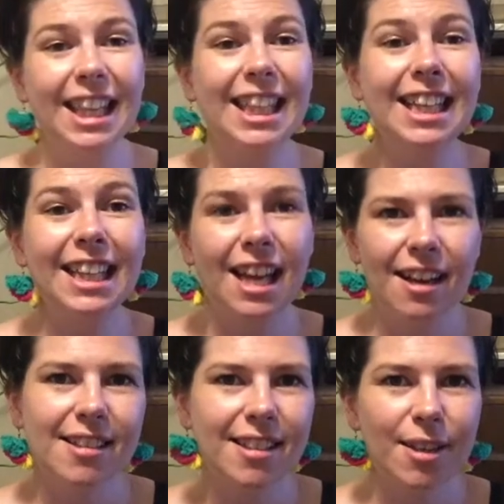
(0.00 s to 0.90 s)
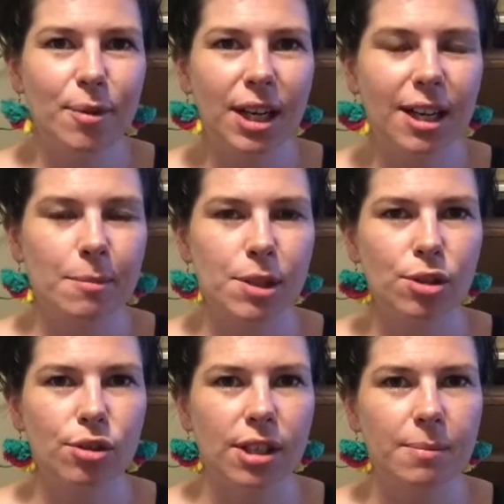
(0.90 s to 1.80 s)
The last thing when it comes to
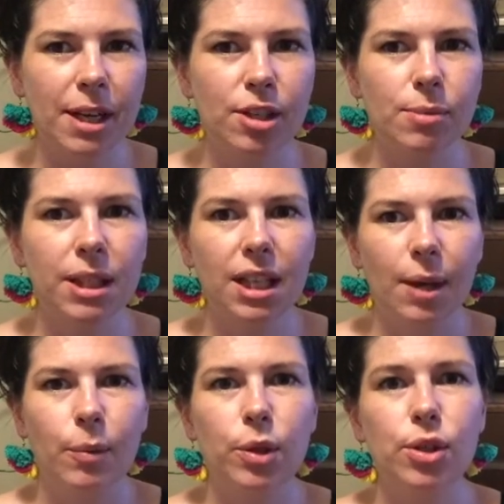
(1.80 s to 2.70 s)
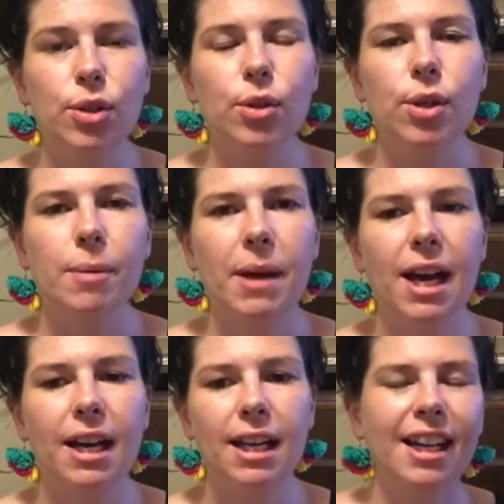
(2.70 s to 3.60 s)
stress management that I wanted to talk about,